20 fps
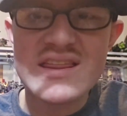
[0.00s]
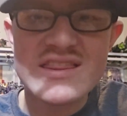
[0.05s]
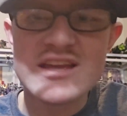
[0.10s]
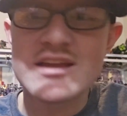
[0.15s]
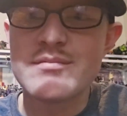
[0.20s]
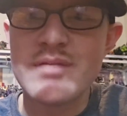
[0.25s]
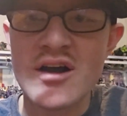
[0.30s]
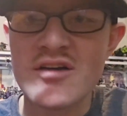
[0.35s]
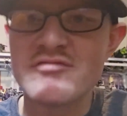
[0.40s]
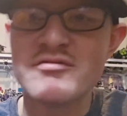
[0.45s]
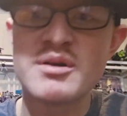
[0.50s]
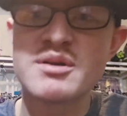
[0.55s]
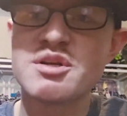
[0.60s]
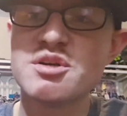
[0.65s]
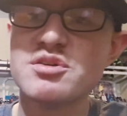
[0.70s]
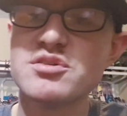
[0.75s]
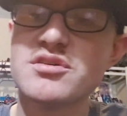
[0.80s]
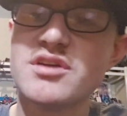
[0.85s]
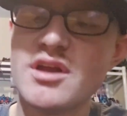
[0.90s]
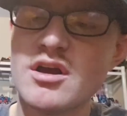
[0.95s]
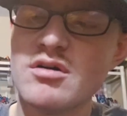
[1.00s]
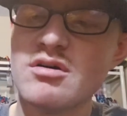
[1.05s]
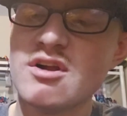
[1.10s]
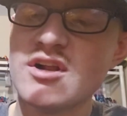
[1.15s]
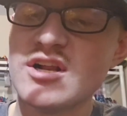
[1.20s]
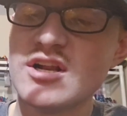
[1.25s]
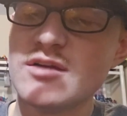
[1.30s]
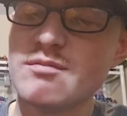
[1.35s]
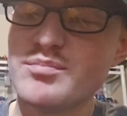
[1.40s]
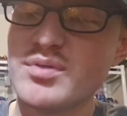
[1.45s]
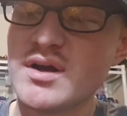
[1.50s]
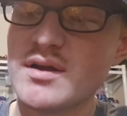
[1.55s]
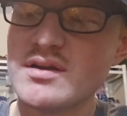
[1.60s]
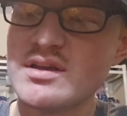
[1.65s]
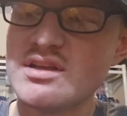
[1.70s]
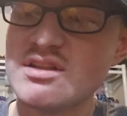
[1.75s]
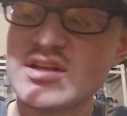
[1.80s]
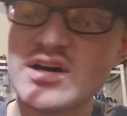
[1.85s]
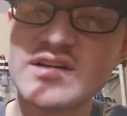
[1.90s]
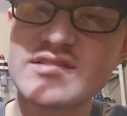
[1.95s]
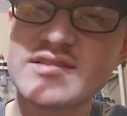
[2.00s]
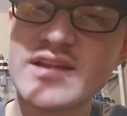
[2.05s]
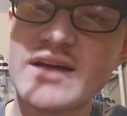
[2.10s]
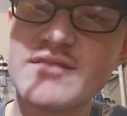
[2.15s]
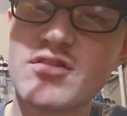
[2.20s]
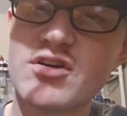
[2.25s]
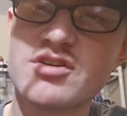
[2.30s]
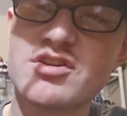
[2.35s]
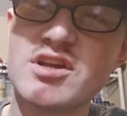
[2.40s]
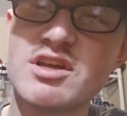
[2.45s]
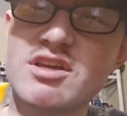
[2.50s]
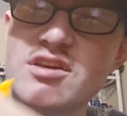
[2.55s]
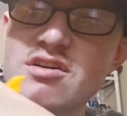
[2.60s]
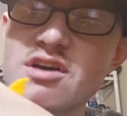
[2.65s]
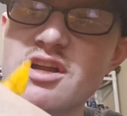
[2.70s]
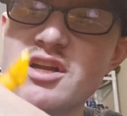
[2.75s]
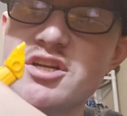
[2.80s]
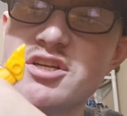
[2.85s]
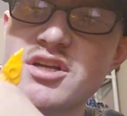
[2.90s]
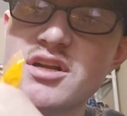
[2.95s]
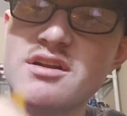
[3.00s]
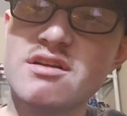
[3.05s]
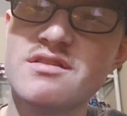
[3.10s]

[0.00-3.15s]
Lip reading: about Victory Leo, but he does have articulation,